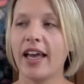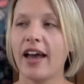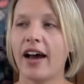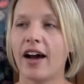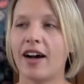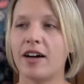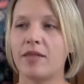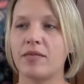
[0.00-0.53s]

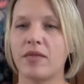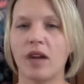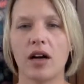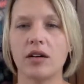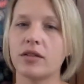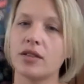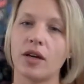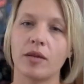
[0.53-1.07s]

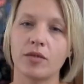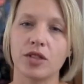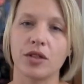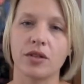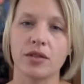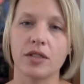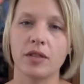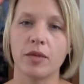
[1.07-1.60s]
I'm sure
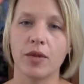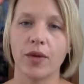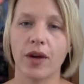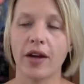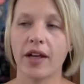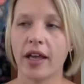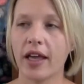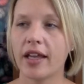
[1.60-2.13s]
you'll see me
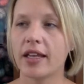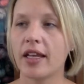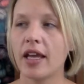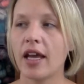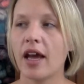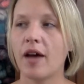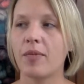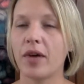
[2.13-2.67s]
wearing it,
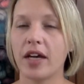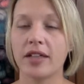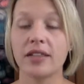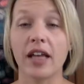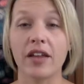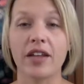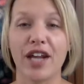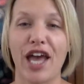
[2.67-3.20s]
but
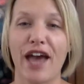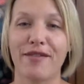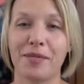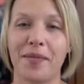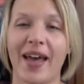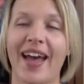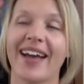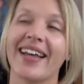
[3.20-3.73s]
now that I have it
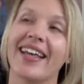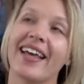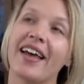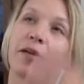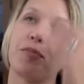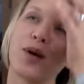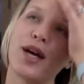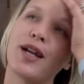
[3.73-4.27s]
back.
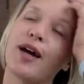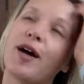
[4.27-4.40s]
But